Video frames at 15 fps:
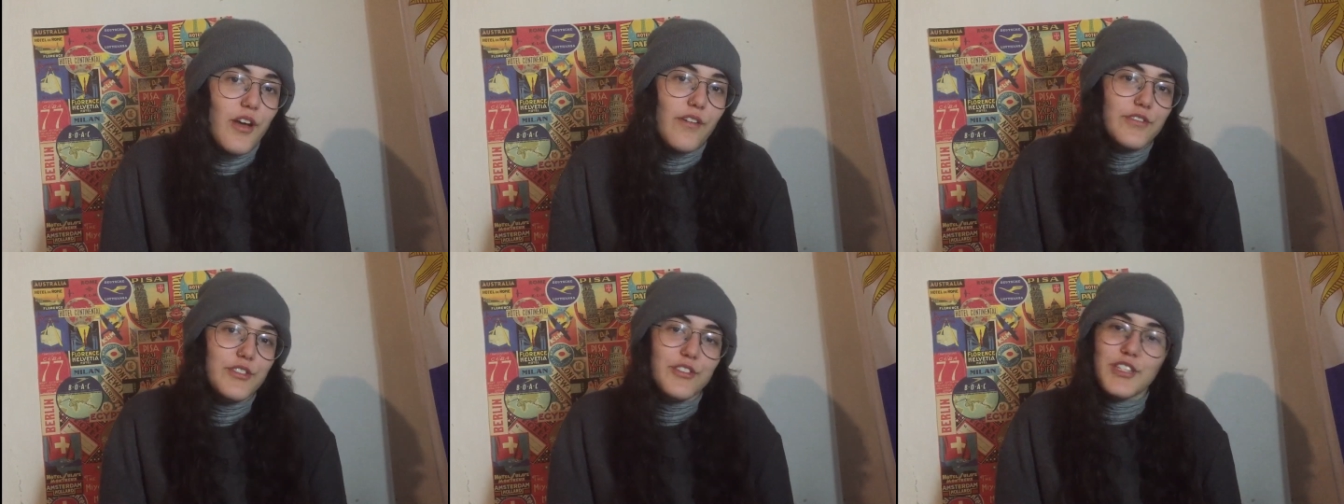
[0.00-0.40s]

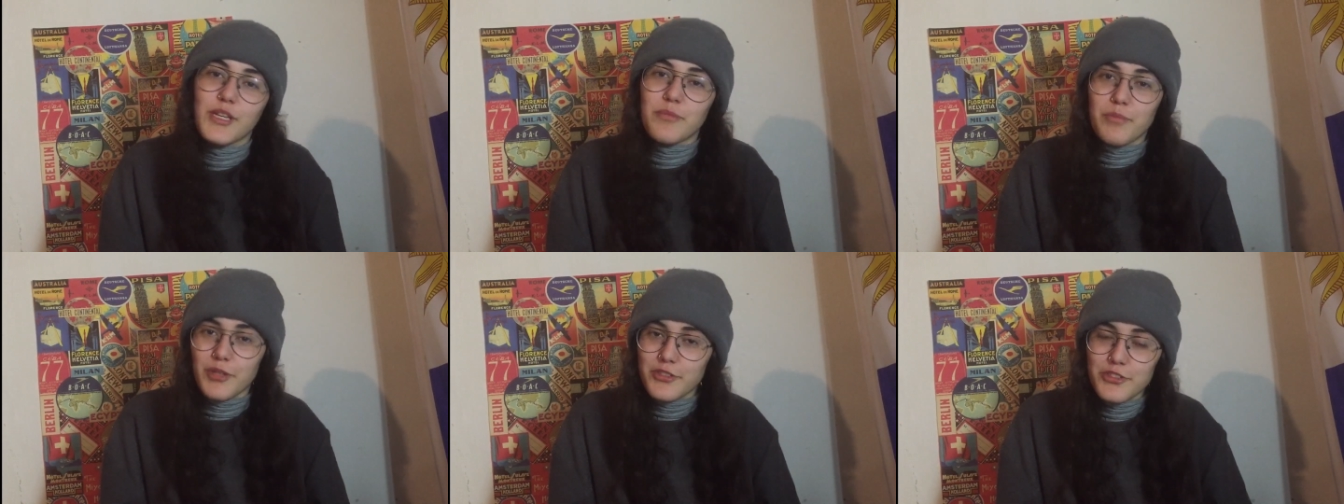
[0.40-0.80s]
love to
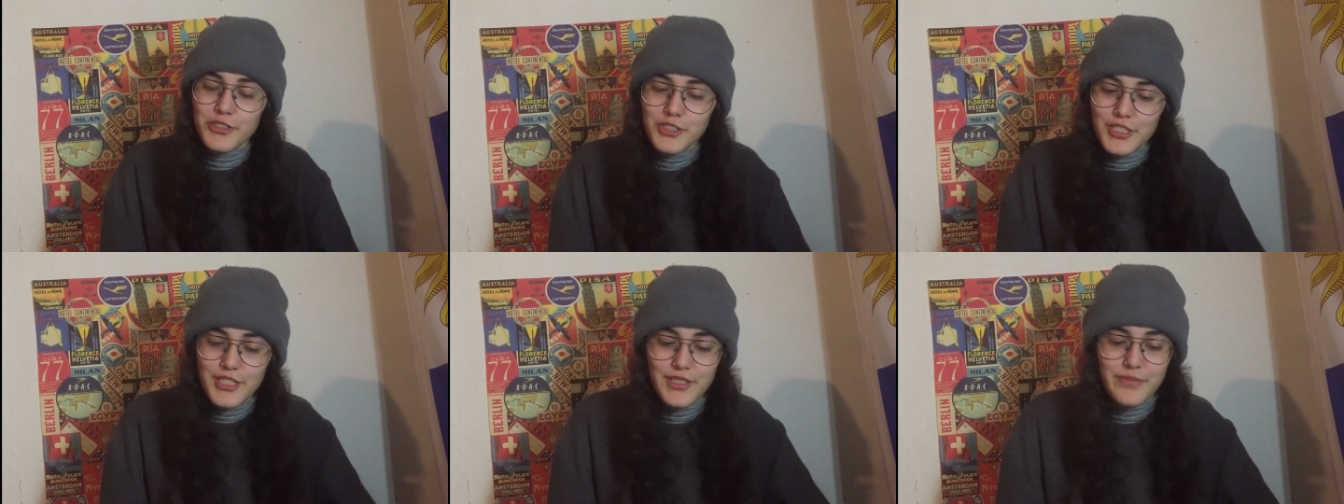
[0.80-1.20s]
take
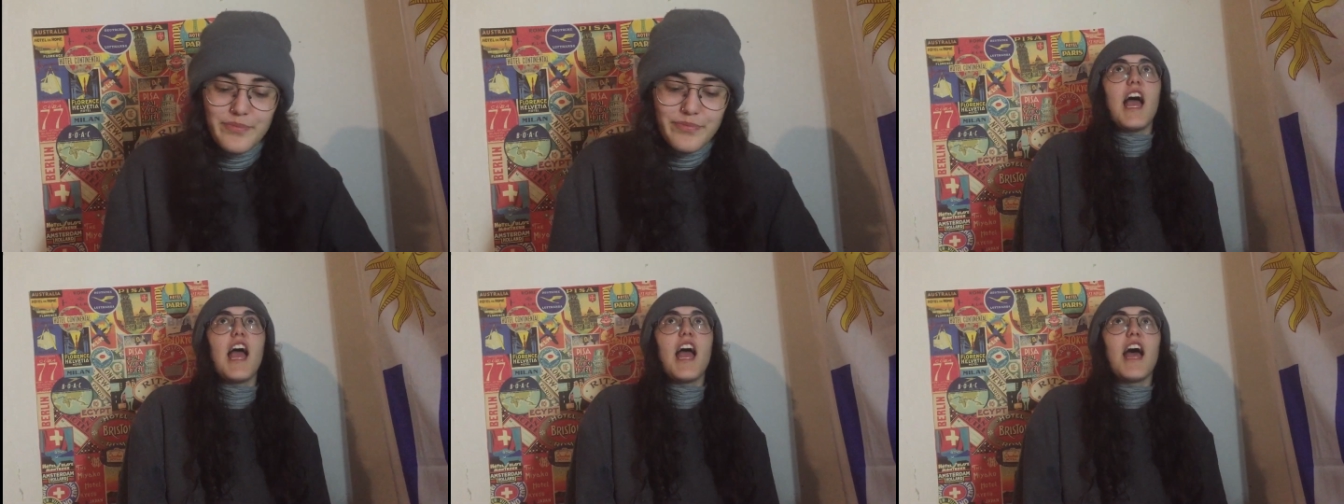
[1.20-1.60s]
pictures.
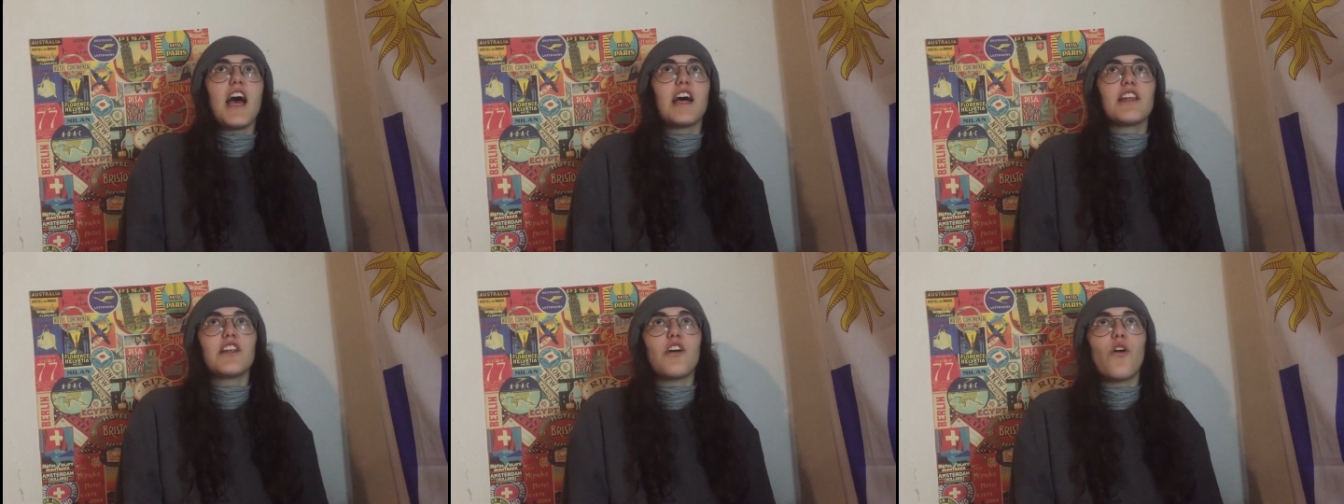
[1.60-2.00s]

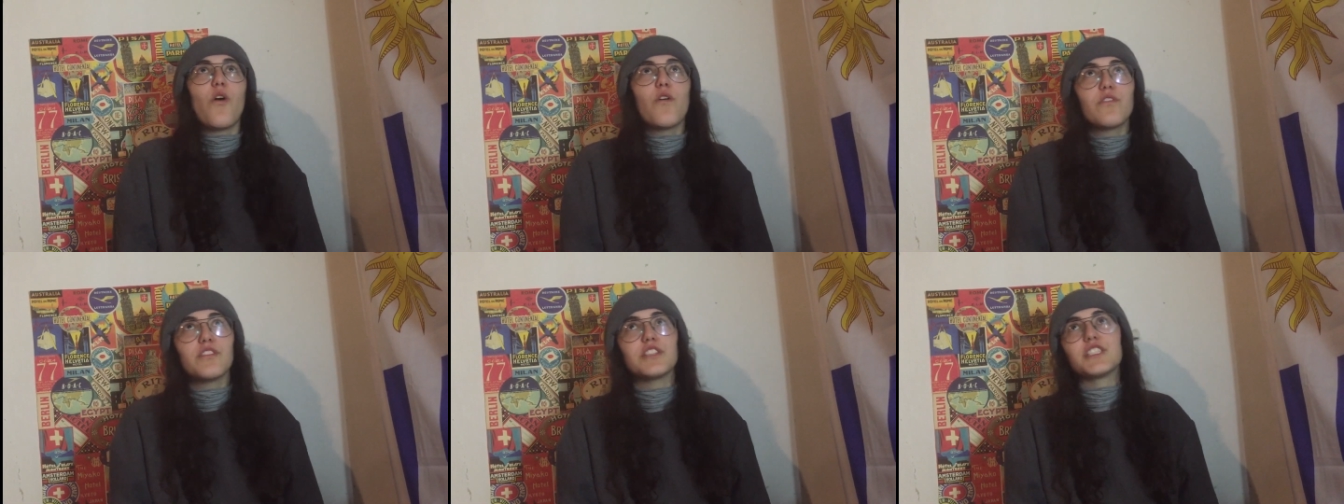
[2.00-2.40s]
And
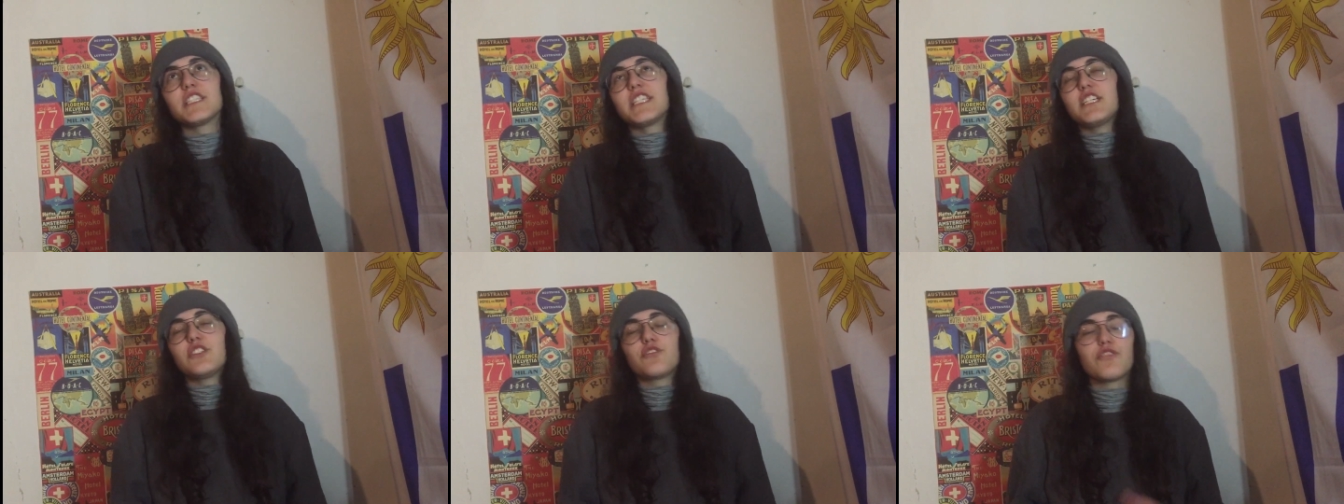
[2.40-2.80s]

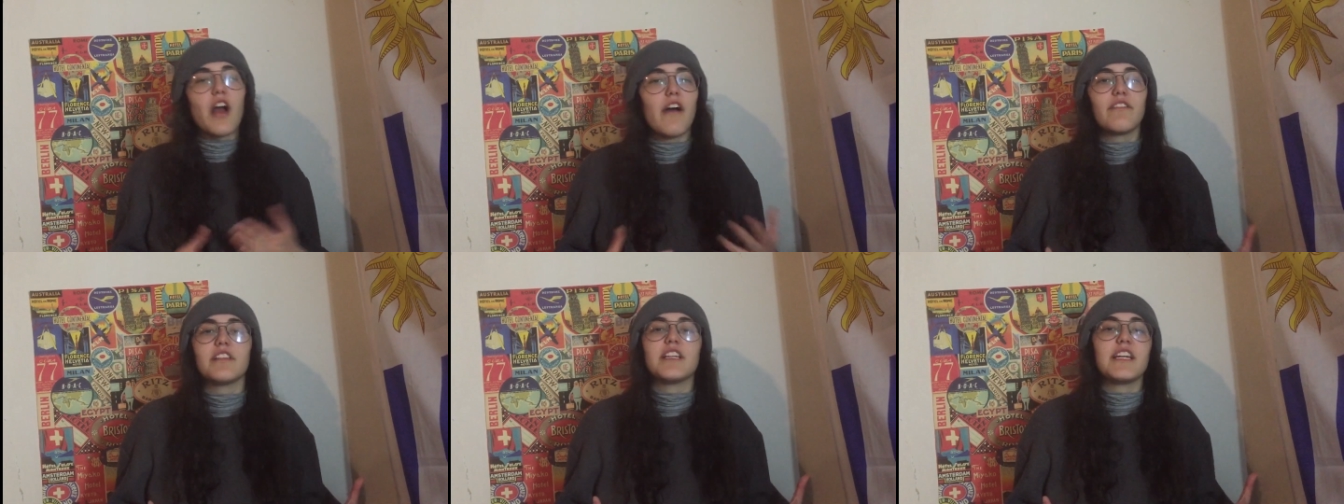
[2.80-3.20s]
obviously,
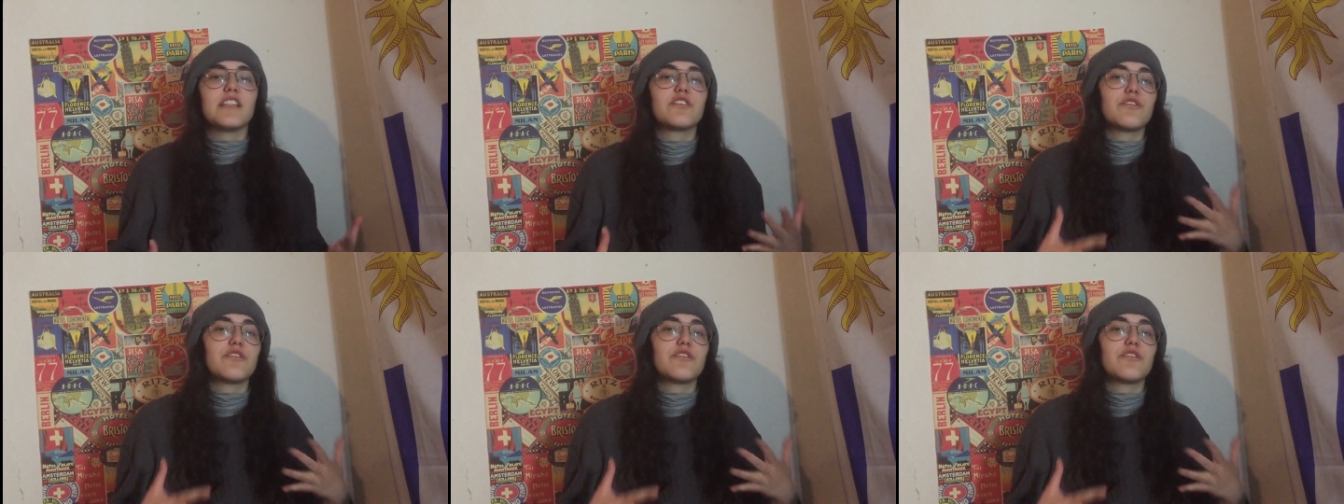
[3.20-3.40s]
traveling.